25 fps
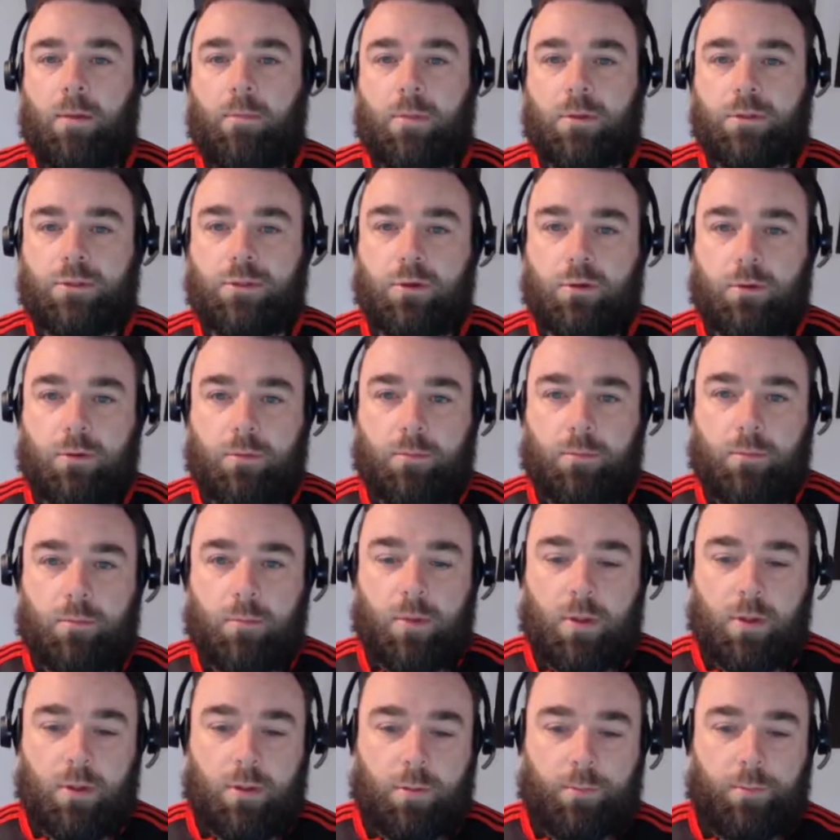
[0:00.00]
So
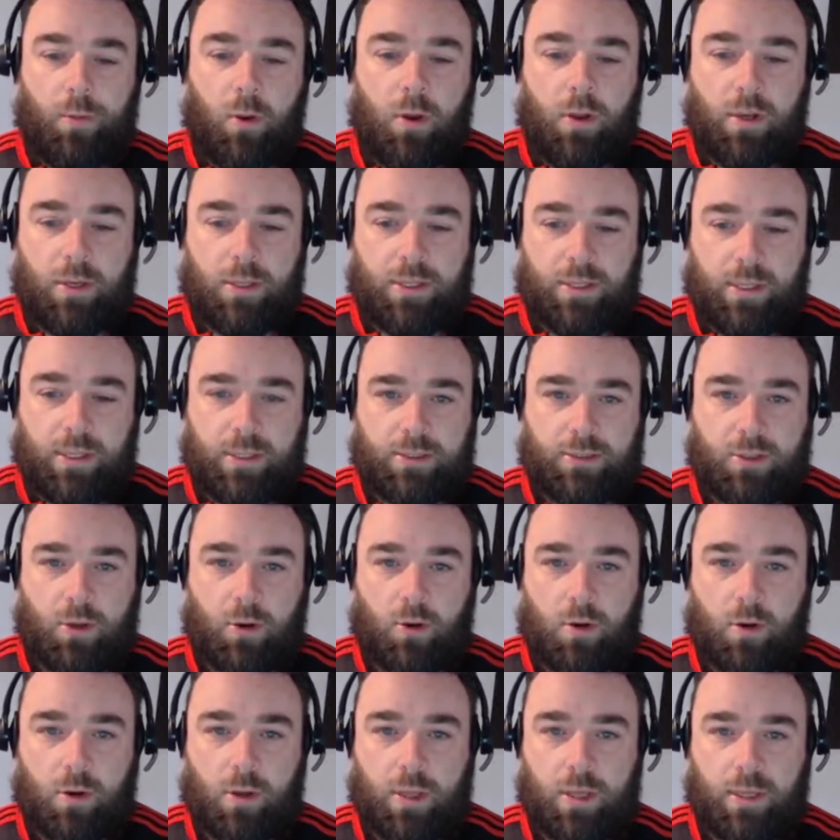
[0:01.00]
the point of today's
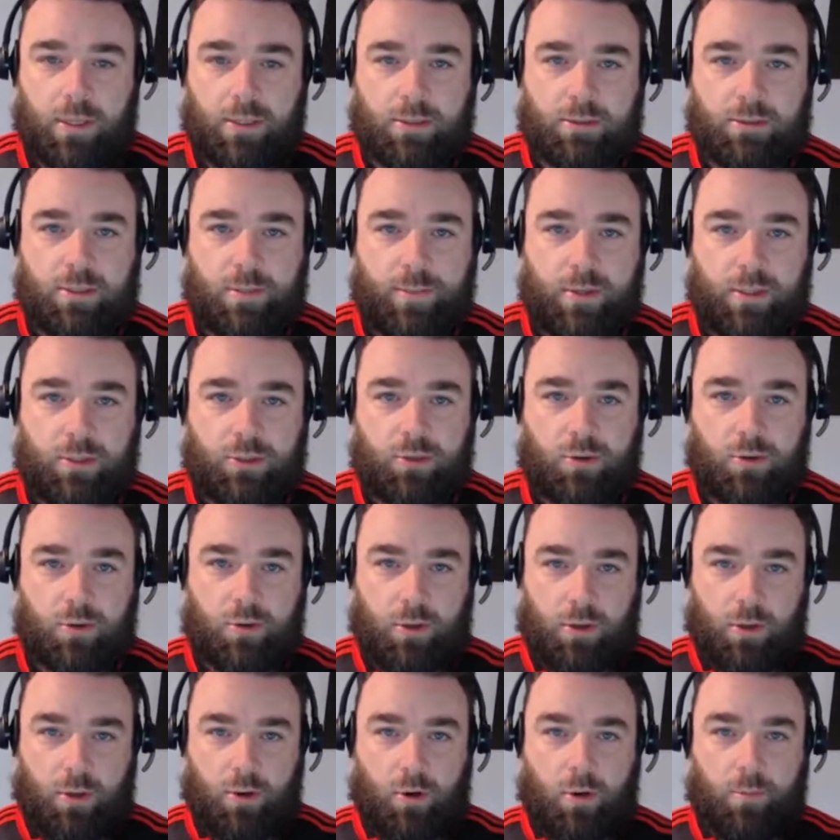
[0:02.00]
talk is to make sure
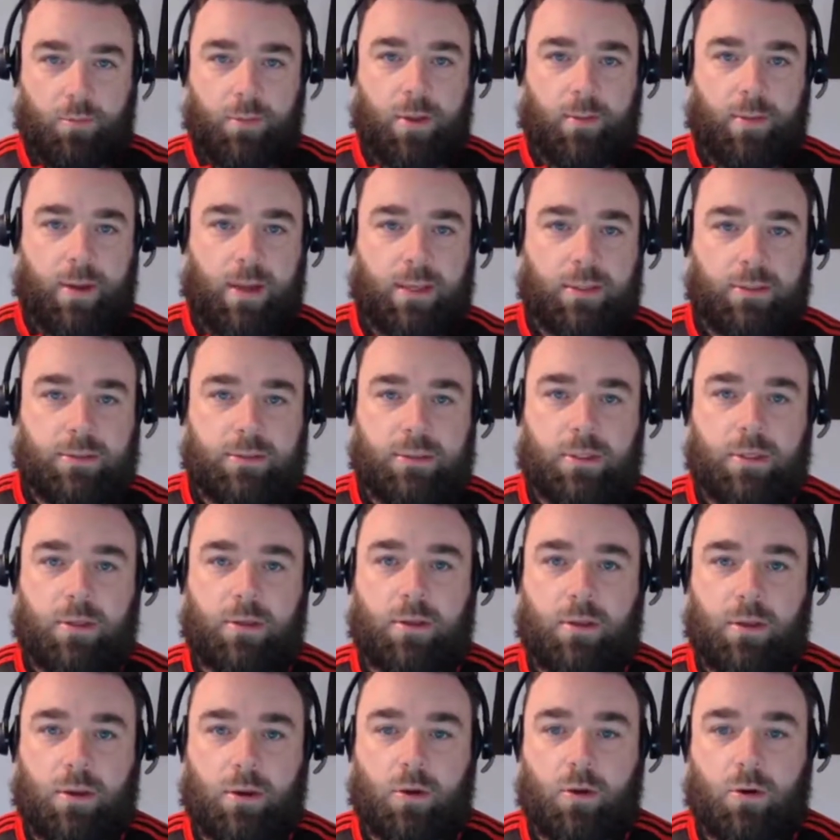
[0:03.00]
that you're optimized,
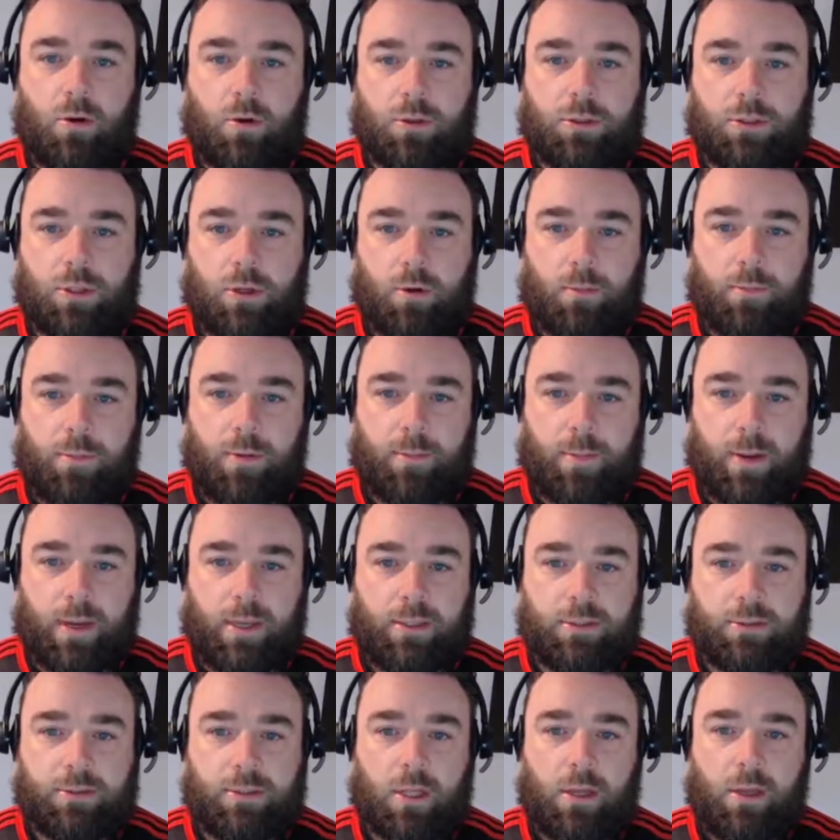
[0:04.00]
that your costs are
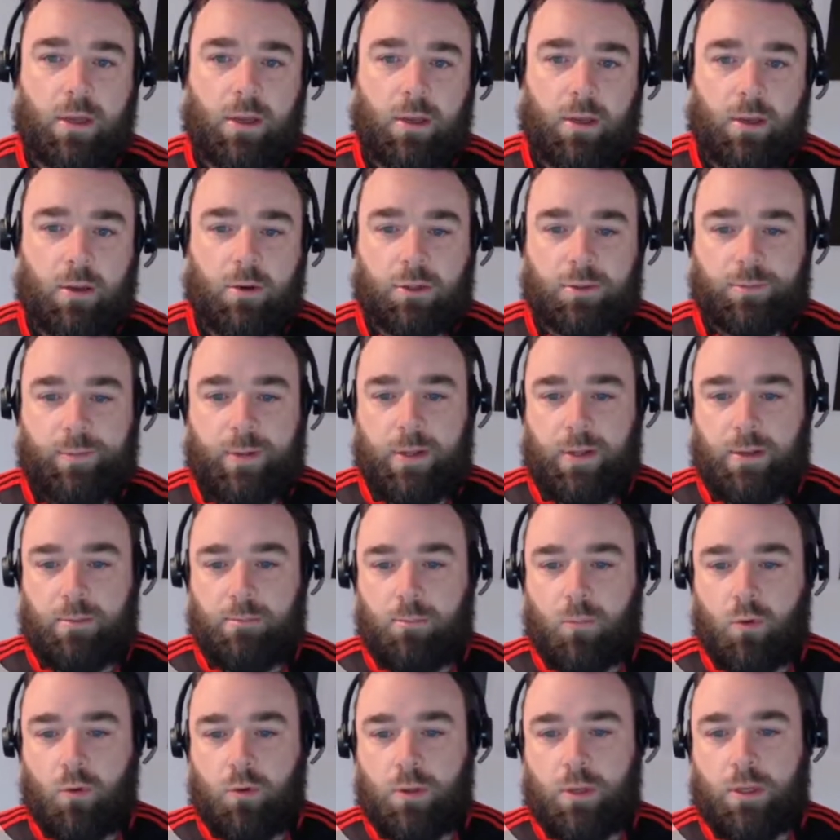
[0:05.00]
optimized, you're not spending
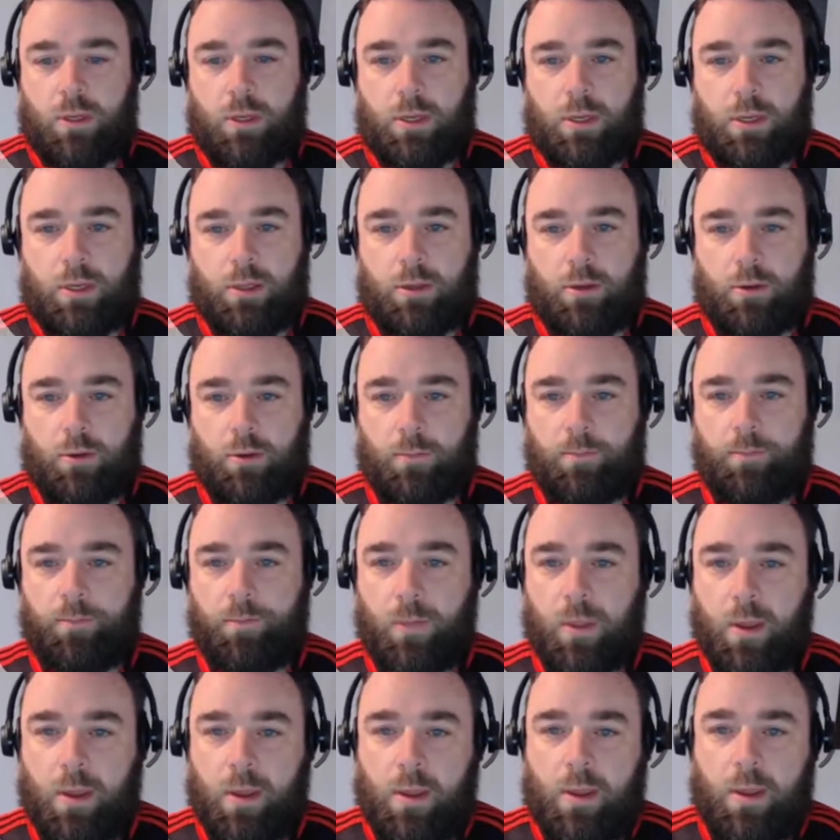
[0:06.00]
more than you need to,
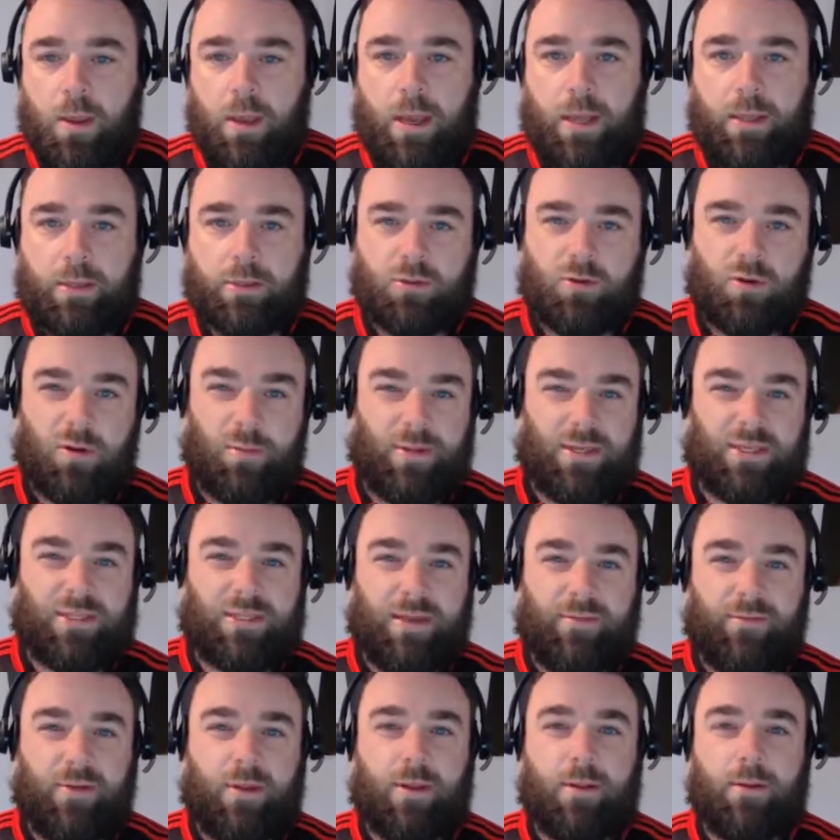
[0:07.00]
and there's going to be
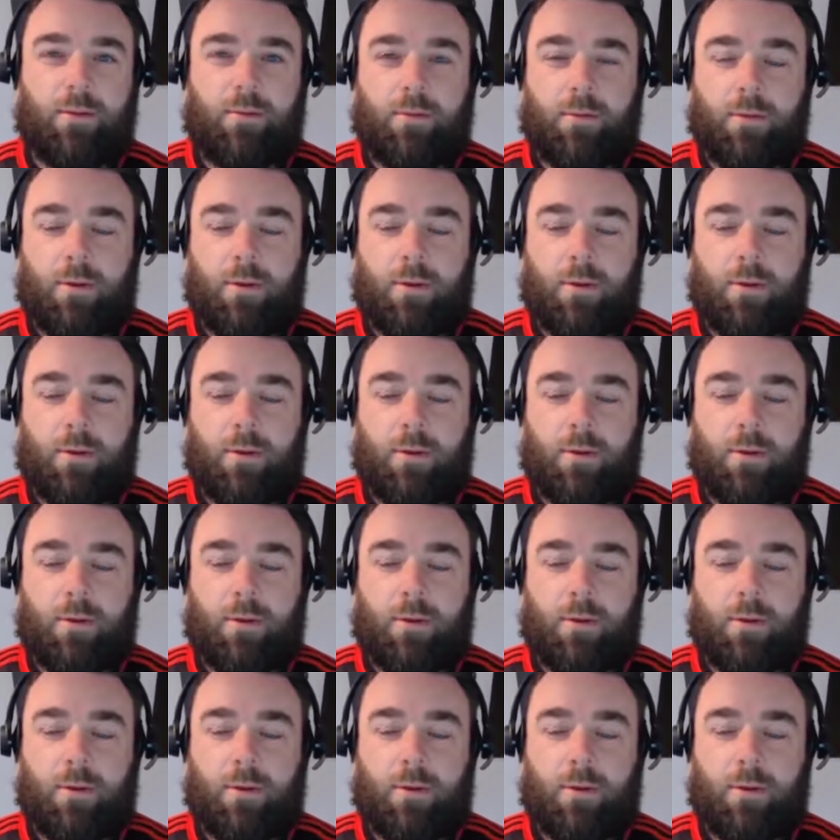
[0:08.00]
seven